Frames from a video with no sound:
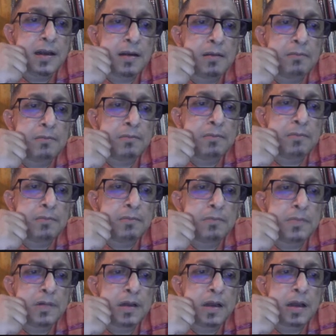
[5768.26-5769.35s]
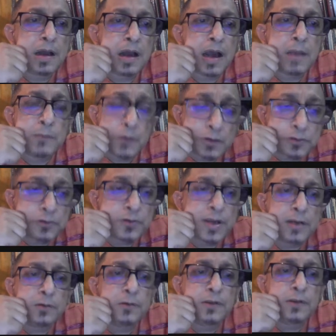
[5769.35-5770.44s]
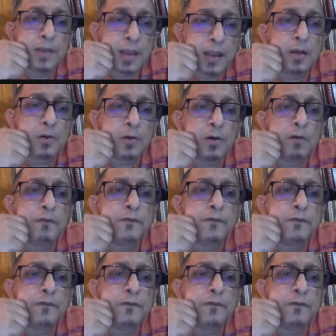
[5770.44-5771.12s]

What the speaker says: I'm also trying to think